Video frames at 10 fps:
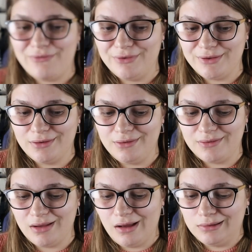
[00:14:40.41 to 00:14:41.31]
I feel like it
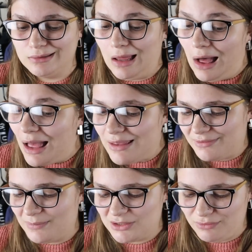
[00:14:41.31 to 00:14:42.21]
was a lot,
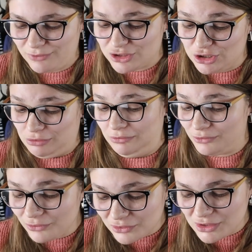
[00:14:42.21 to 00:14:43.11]
especially for
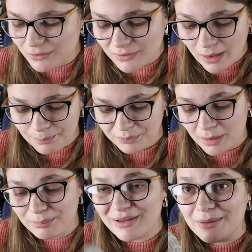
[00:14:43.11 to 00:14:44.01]
children's shoes.
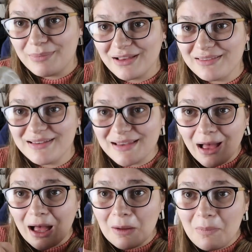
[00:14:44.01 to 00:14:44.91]
But I picked these
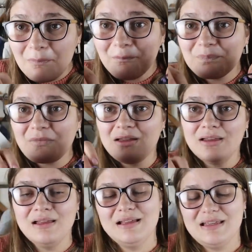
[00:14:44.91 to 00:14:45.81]
up
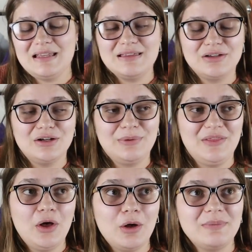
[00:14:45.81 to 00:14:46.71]
either with
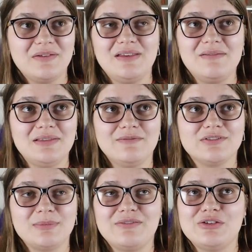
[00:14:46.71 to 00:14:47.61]
the hopes of saving them
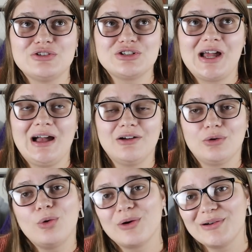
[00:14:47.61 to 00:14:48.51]
for my future child
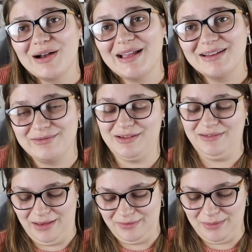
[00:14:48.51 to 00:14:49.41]
or I can
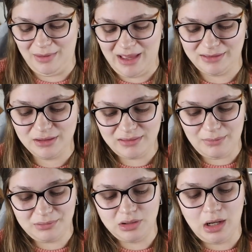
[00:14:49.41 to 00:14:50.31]
resell them. I looked
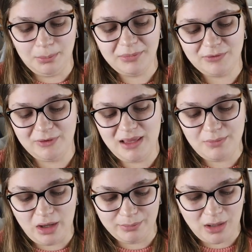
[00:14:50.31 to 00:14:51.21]
up comps for
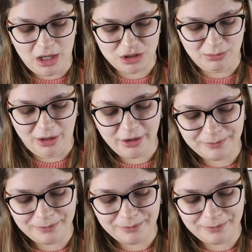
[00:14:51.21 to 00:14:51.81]
them on Poshmark.